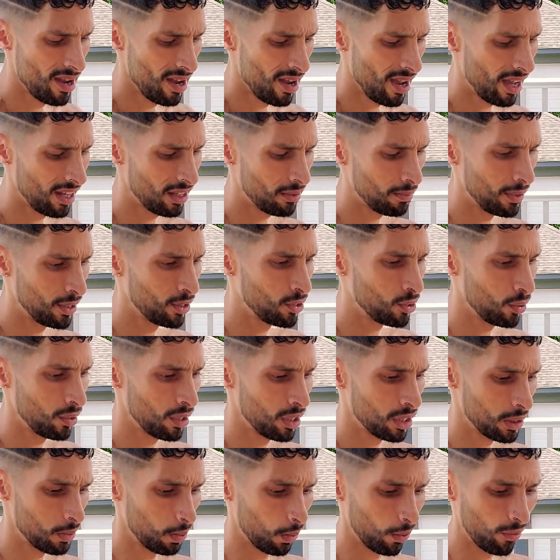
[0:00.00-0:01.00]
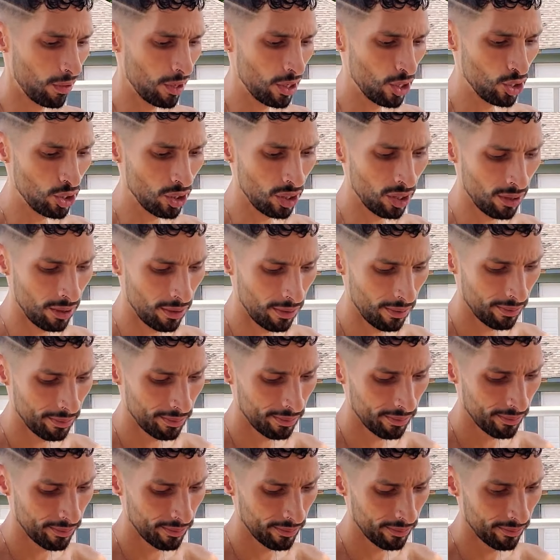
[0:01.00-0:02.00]
As mental inspiration
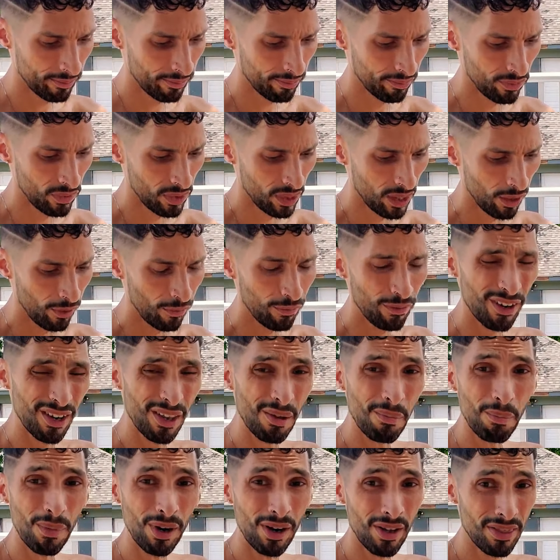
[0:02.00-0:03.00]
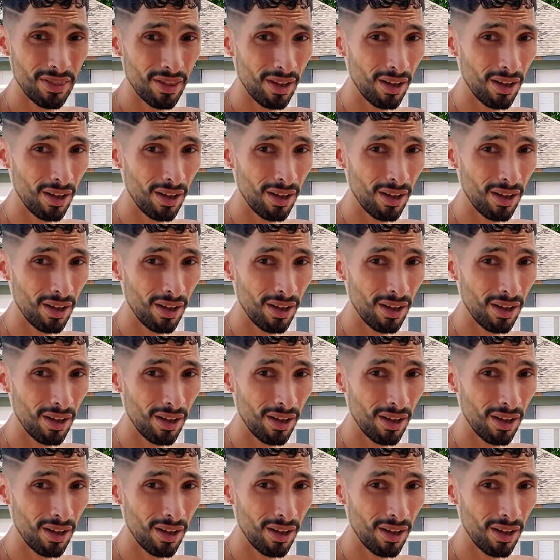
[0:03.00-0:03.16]
for the month